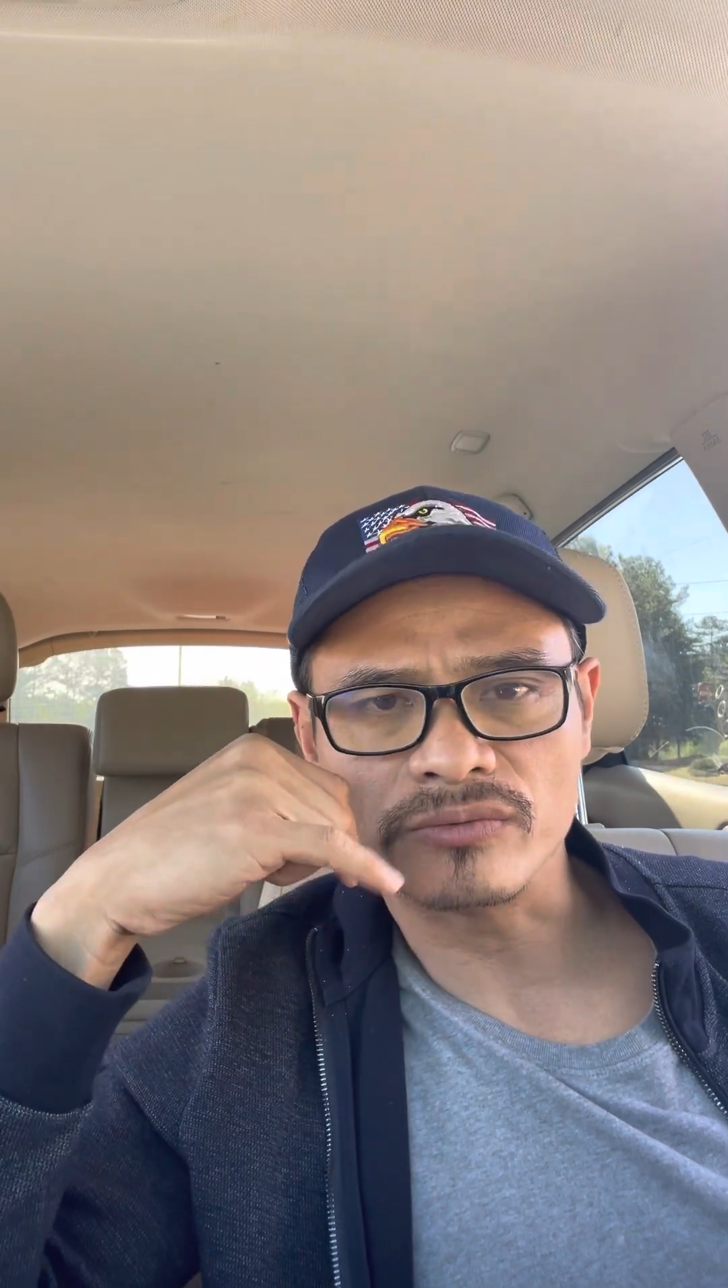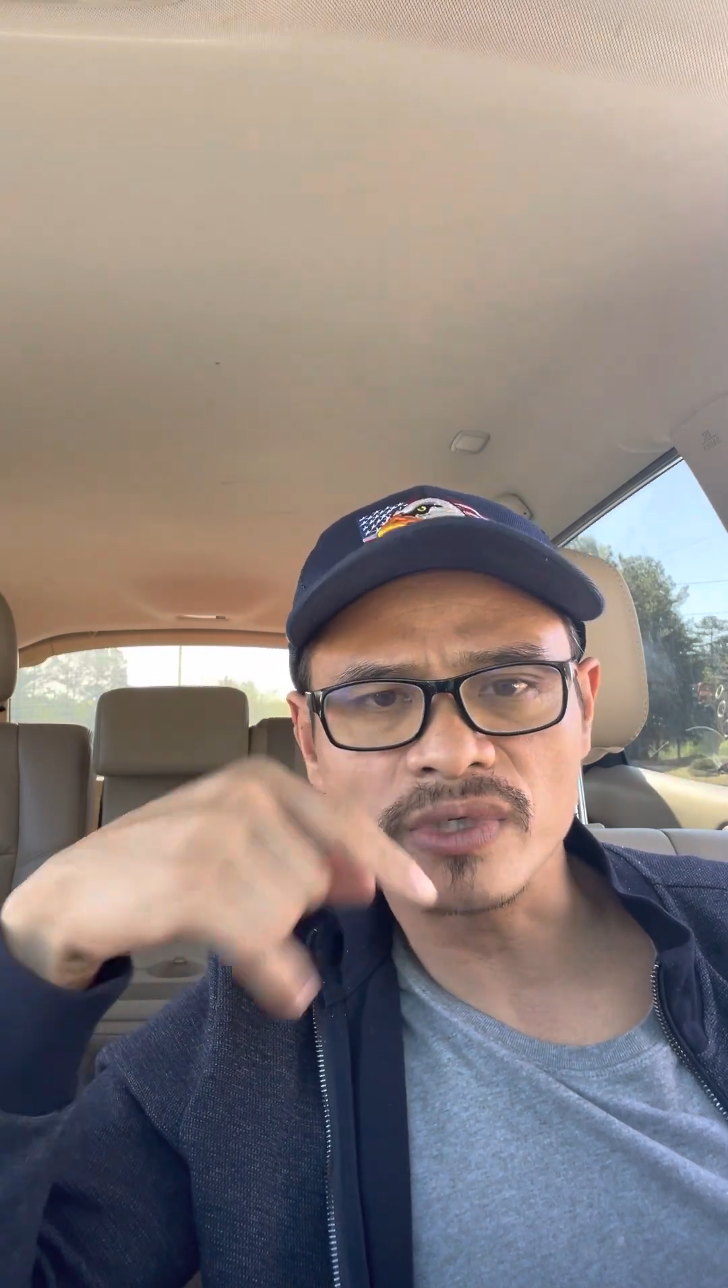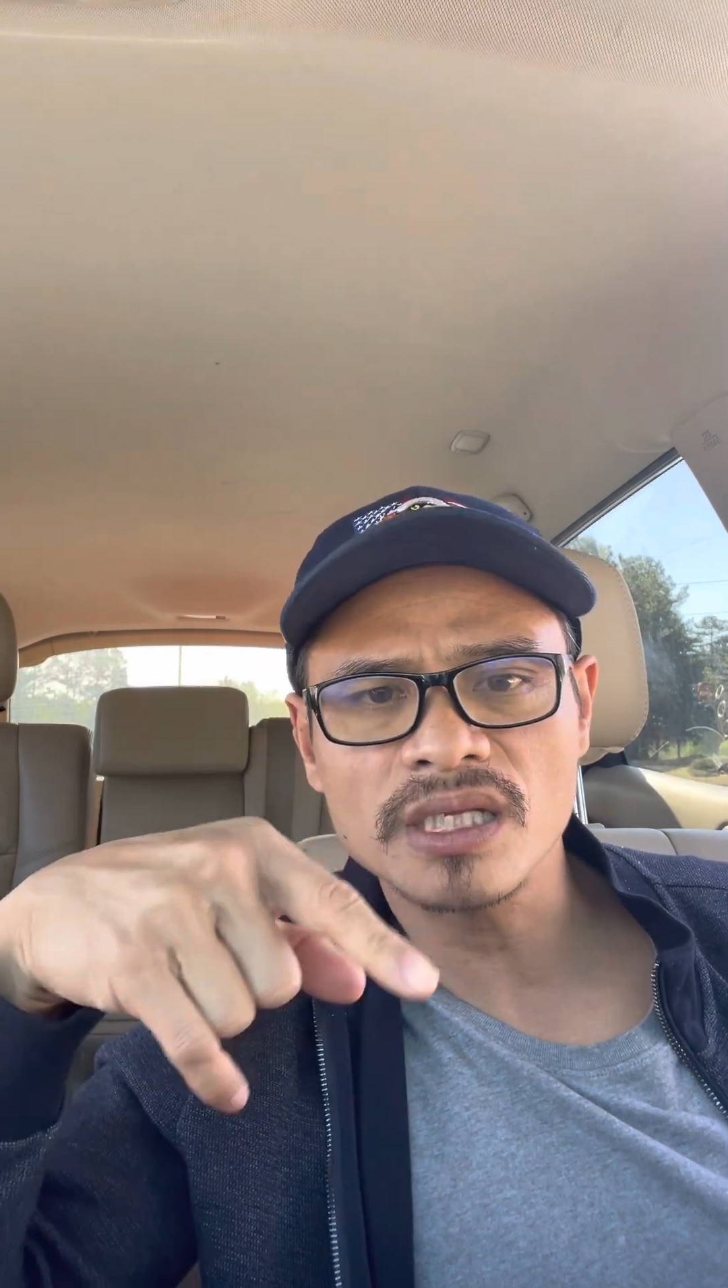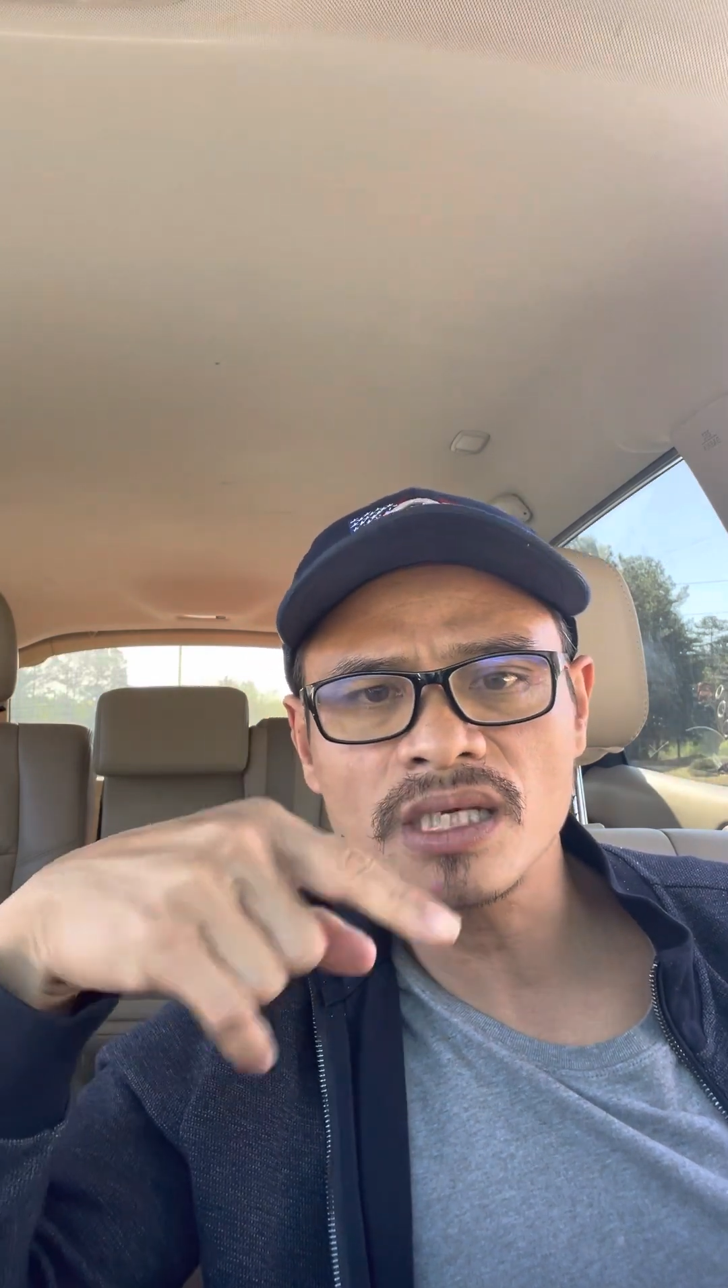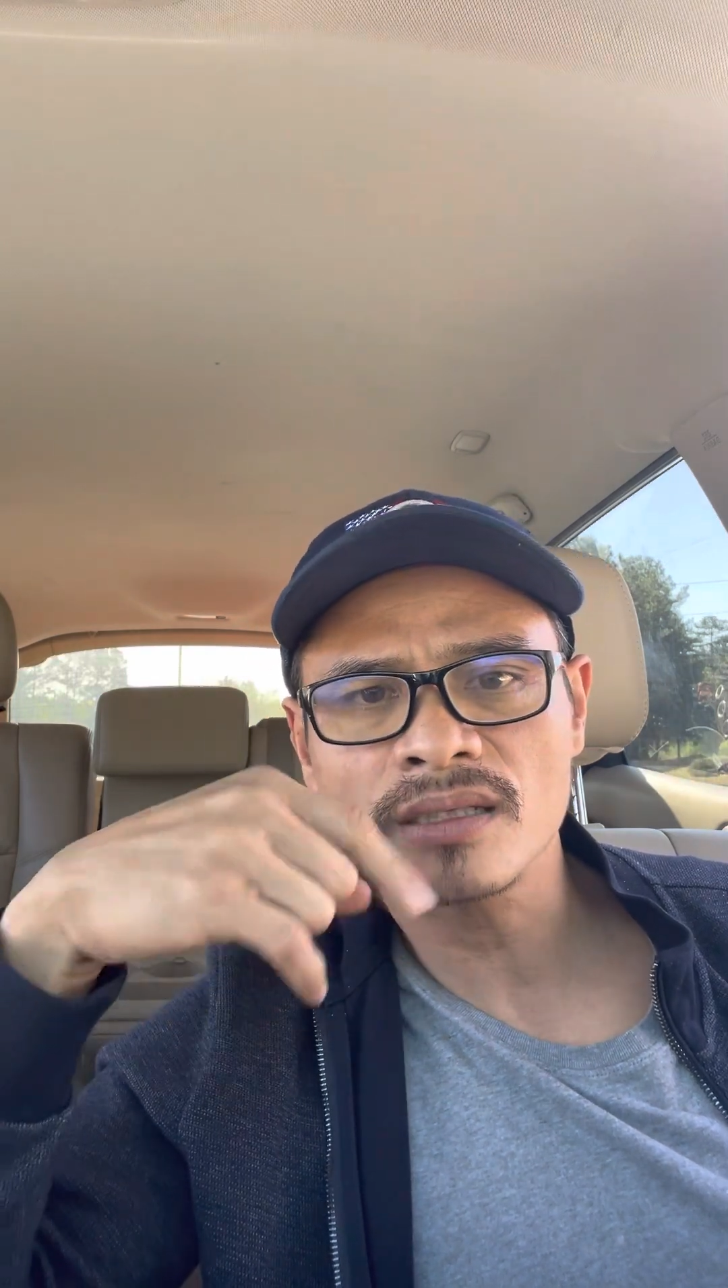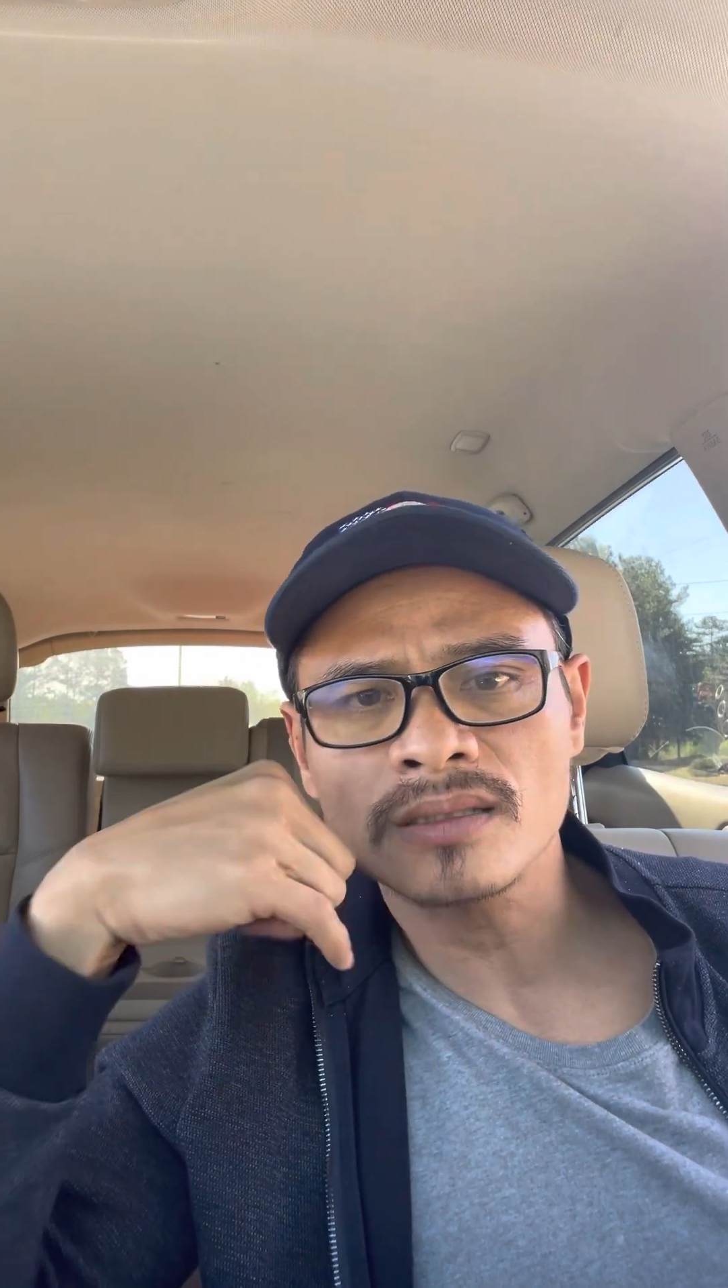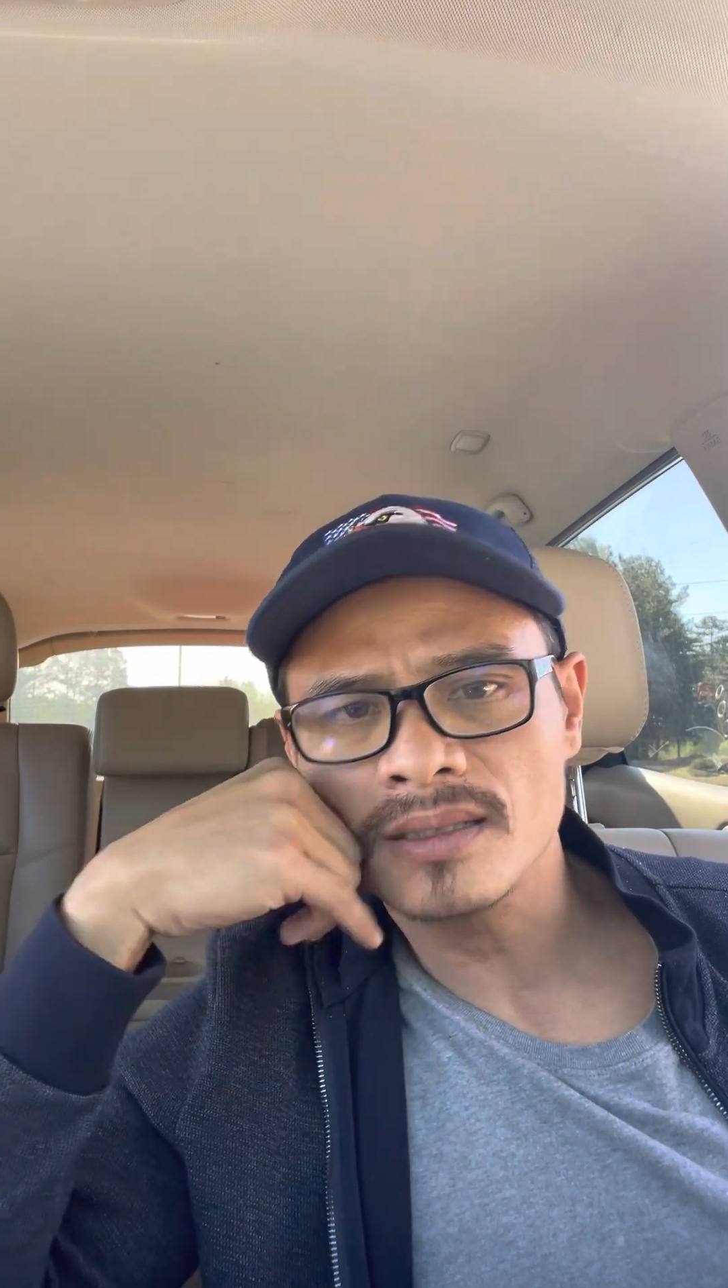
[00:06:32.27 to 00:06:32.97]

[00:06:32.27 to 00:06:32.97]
reading.